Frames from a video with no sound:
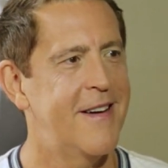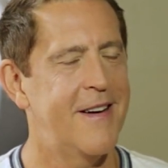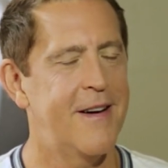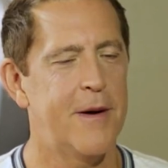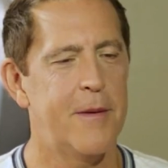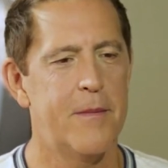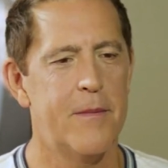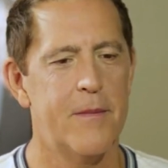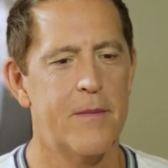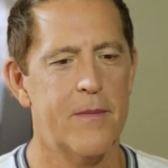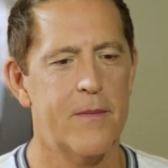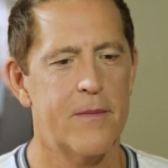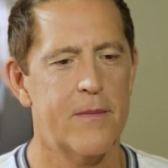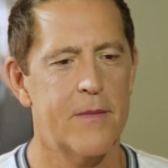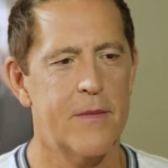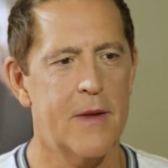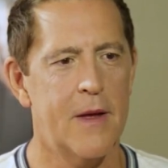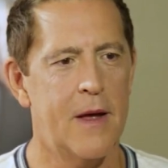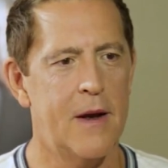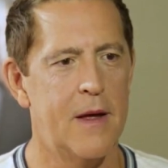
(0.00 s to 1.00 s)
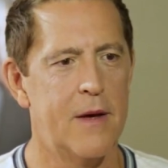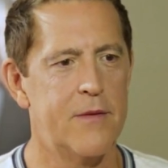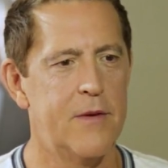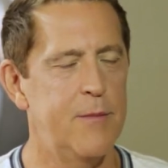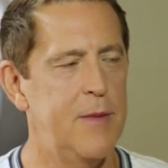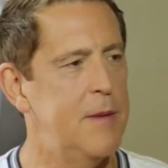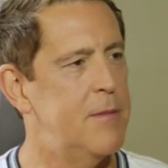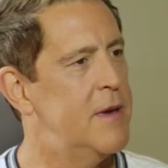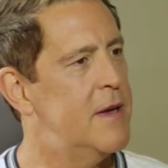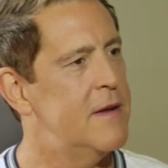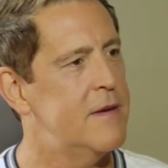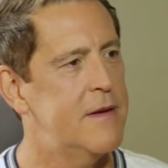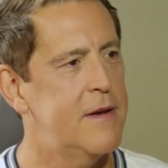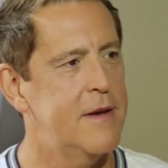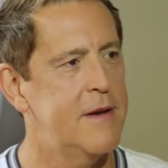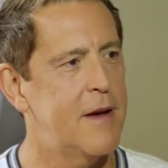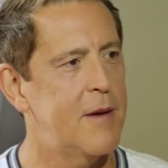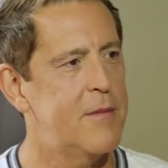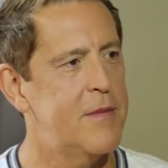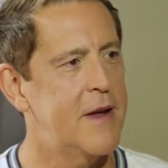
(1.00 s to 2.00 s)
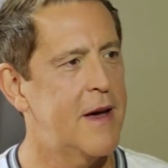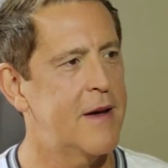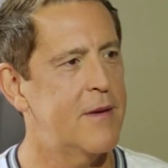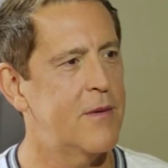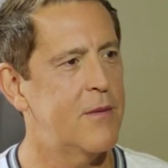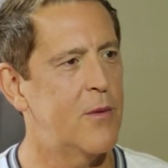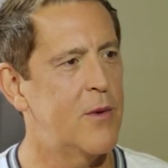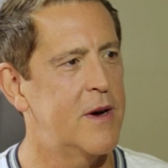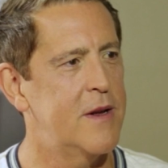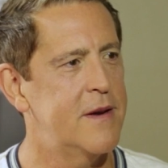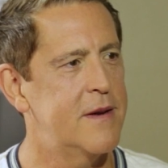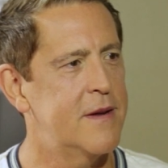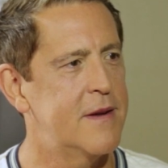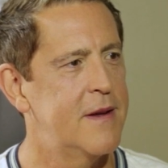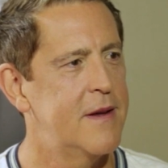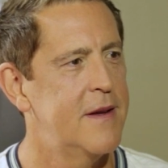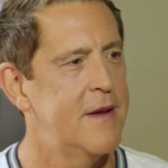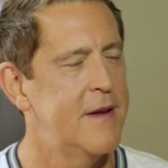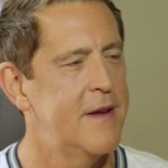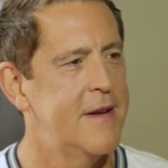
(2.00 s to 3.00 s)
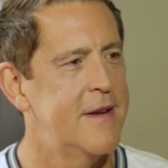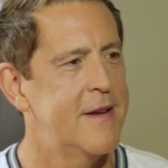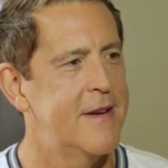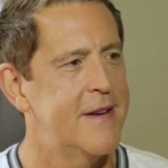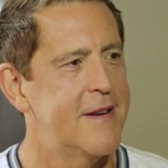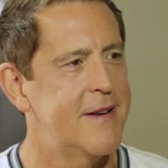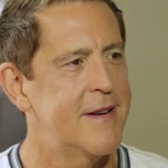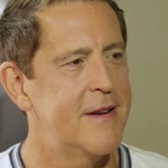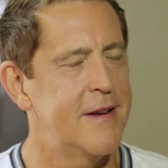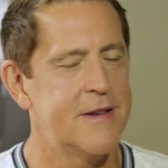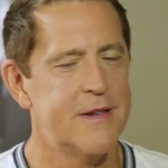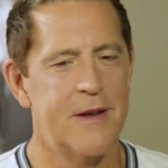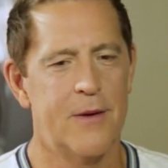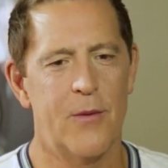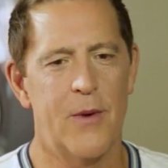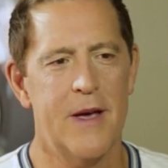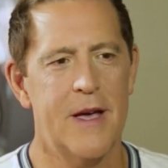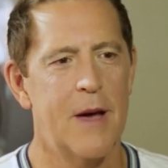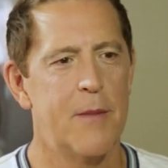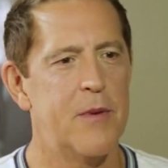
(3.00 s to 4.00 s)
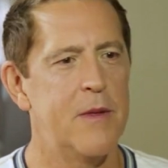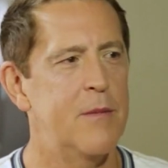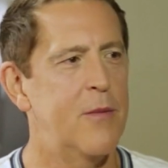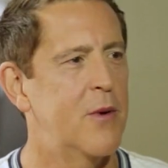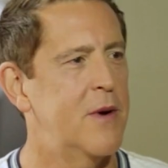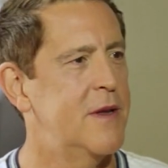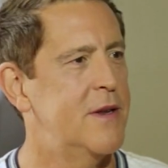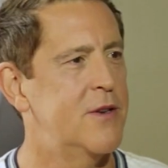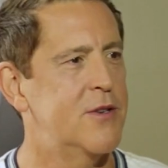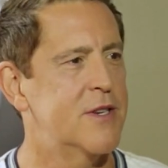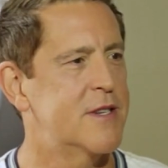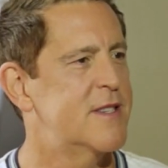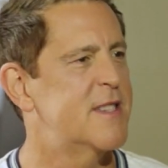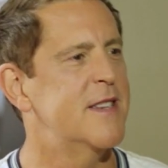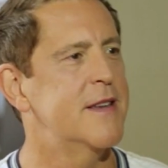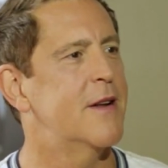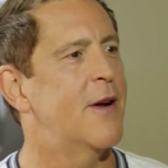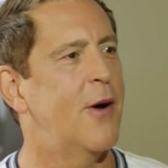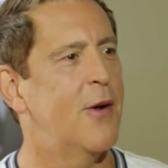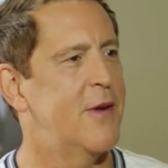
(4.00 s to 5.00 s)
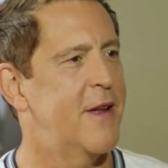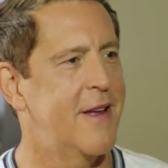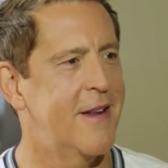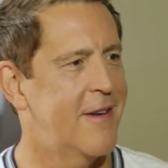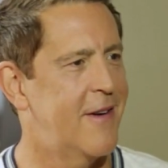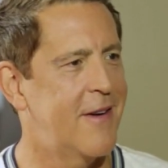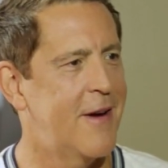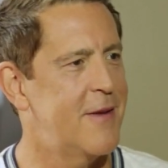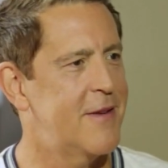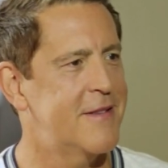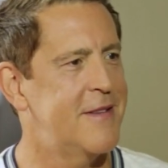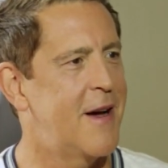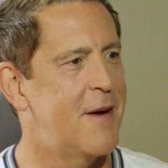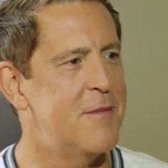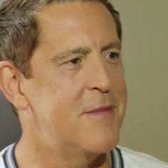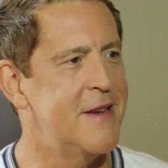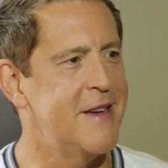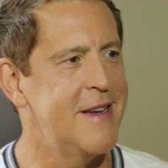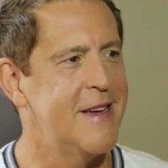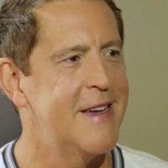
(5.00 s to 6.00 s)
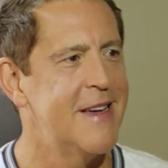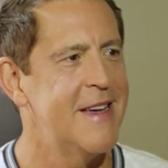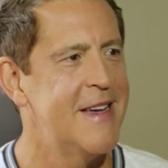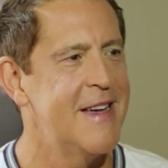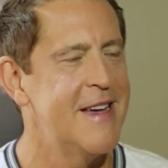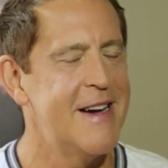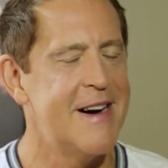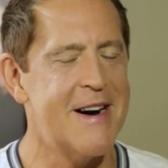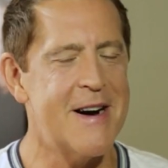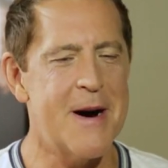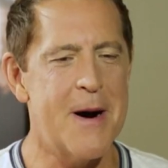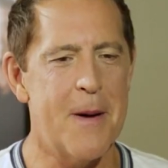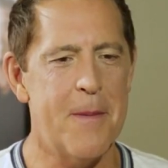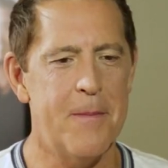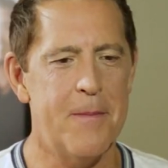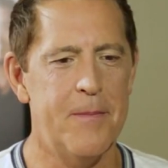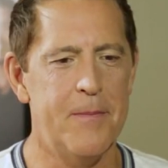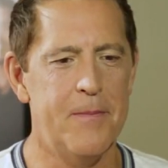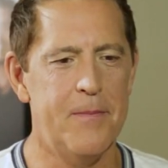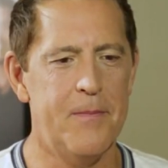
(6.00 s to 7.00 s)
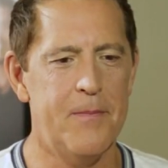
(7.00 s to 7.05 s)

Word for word: Um, I love to be busy. I'm not one to to wake up in the morning and just sit all day long. That's not me. Um,